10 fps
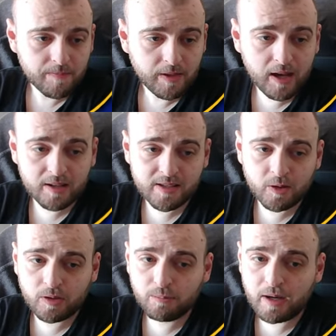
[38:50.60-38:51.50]
Arsenal
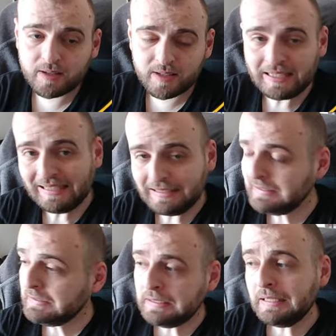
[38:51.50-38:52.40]
and Barca.
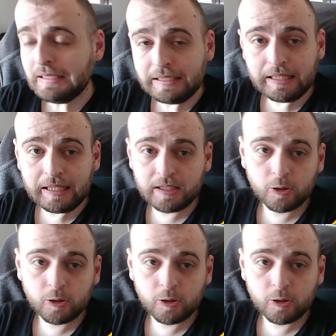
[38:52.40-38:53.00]
A little